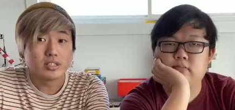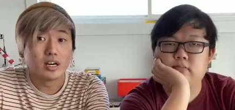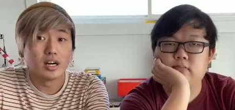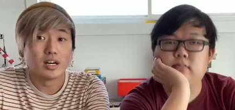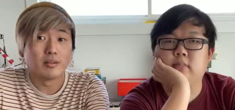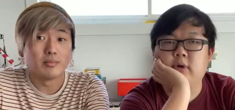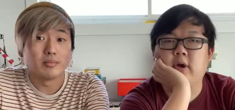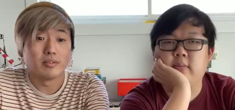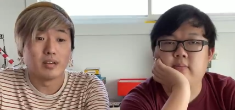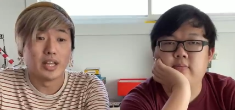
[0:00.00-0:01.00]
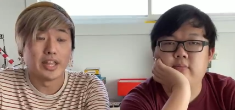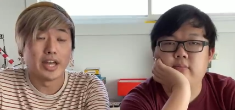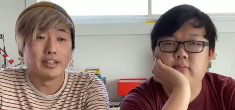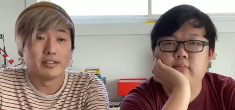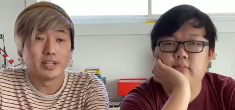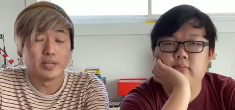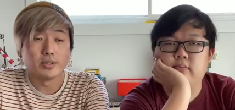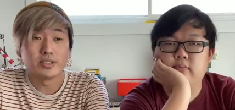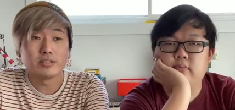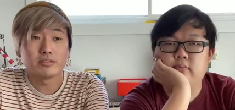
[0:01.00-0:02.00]
Speaker 1: Um, okay. And then it
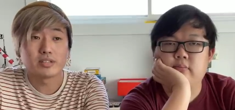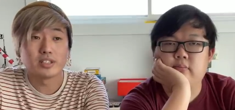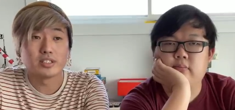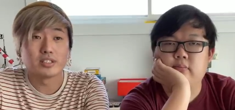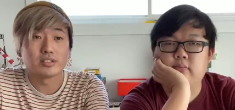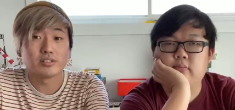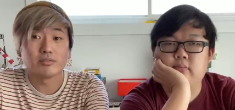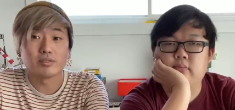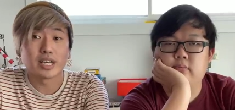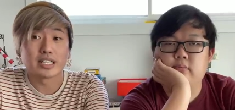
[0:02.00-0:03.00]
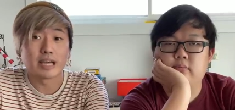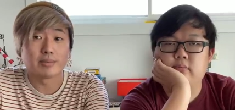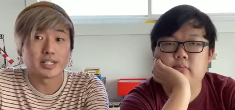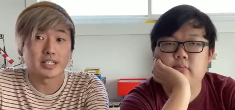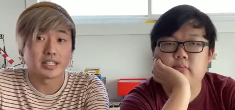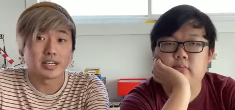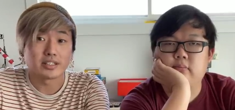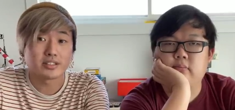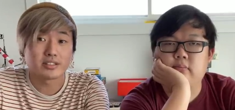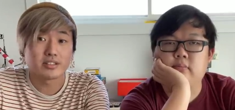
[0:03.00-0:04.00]
was considered too dynamic, I
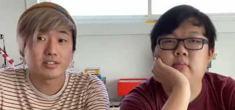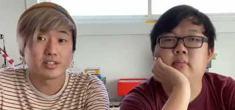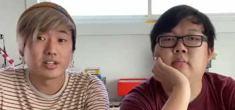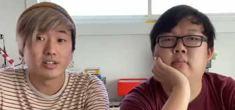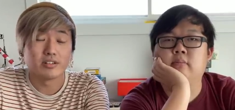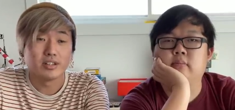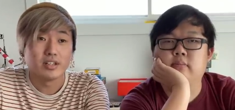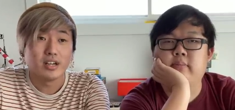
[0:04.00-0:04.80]
guess. Mm, so